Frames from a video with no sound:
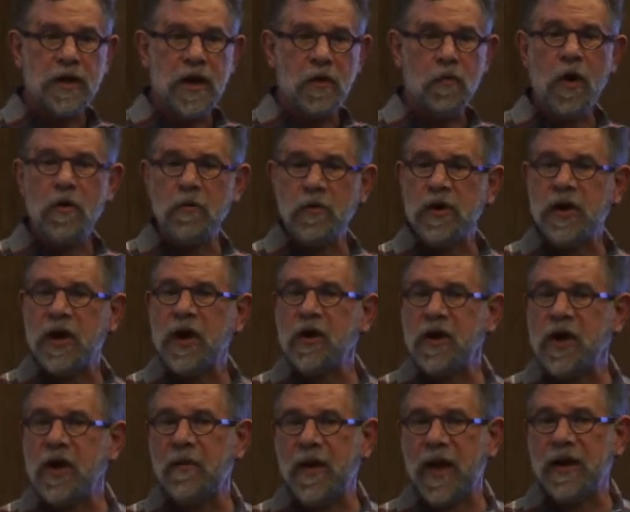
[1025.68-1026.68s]
And what we're
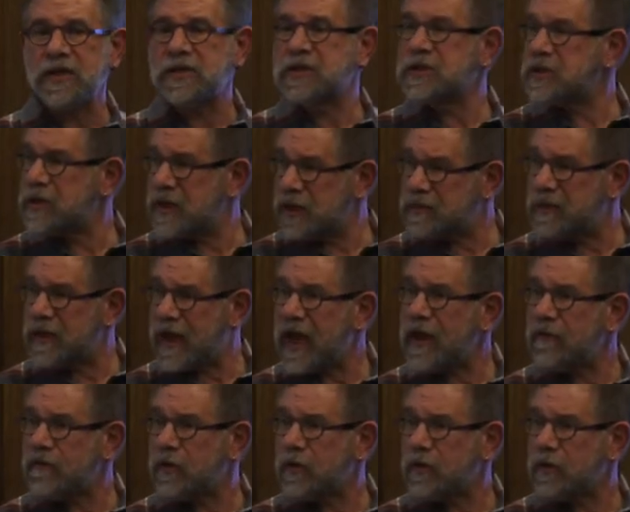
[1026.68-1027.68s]
caring about is
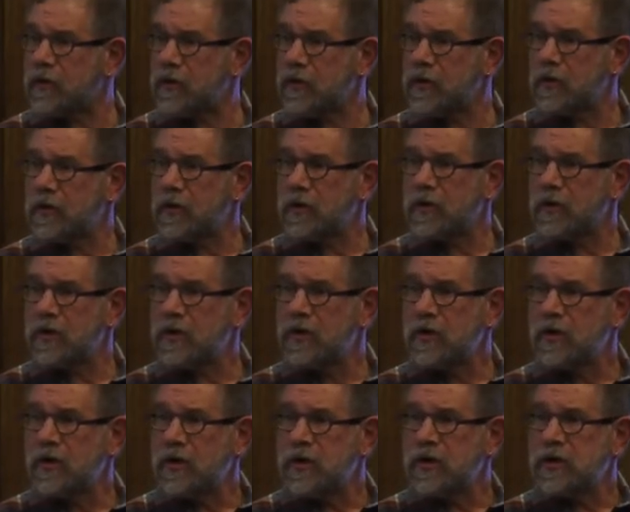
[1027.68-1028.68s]
behavior.
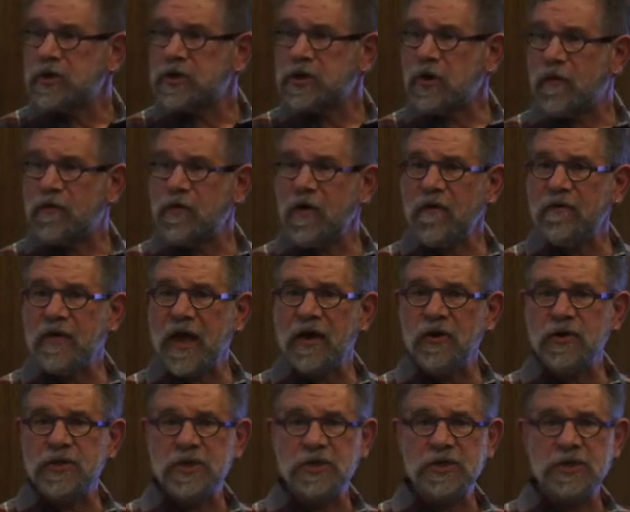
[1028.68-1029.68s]
So if you have
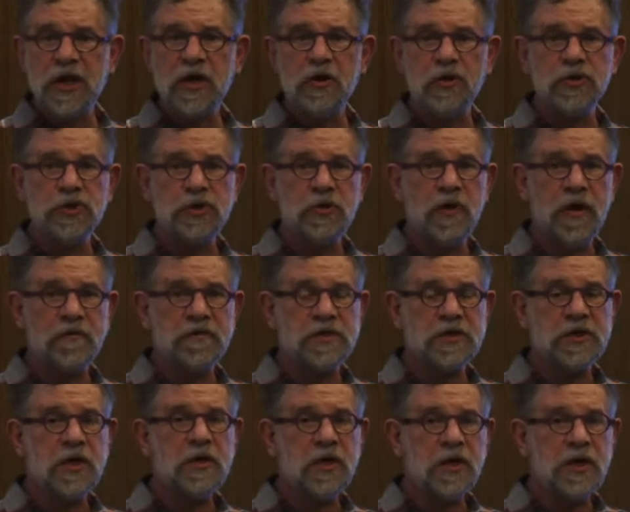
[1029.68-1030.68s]
getters and setters, you have
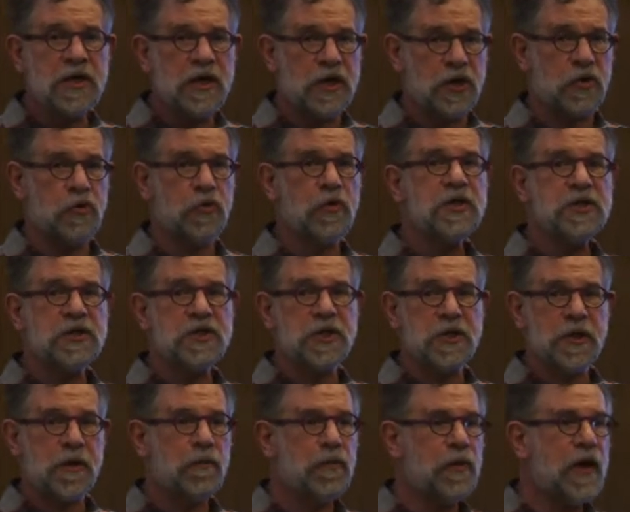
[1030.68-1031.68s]
suddenly increased
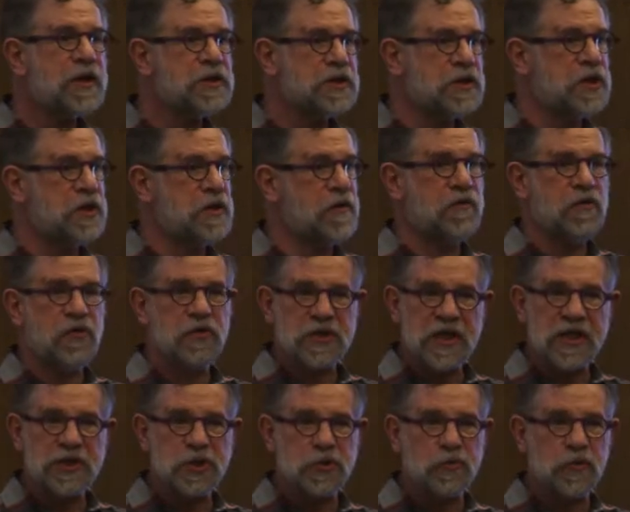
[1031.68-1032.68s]
the complexity of your
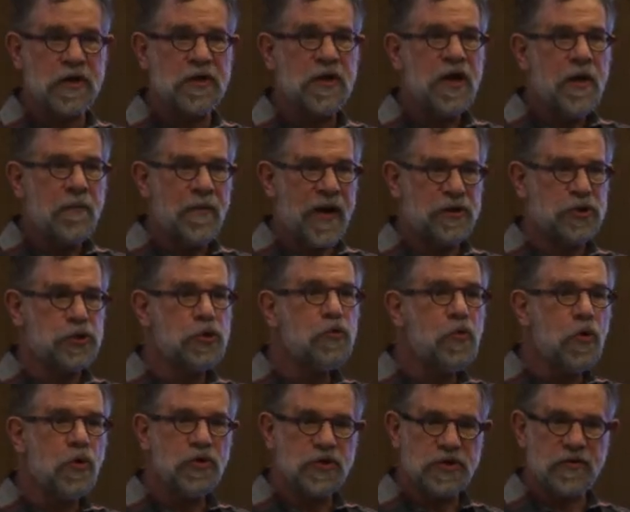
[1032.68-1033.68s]
test suite by
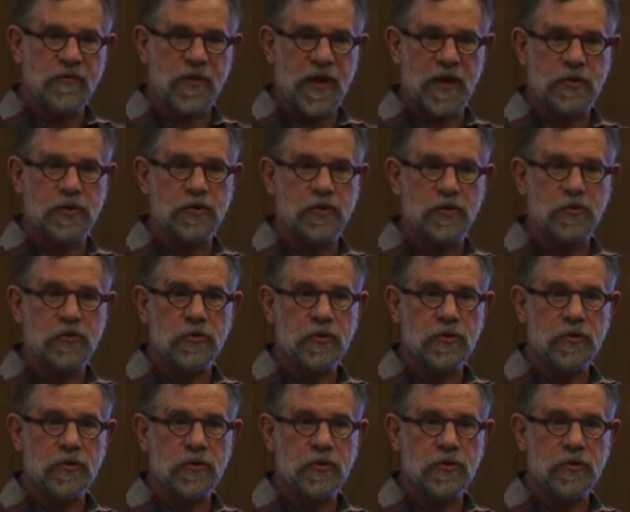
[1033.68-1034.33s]
2 orders of magnitude.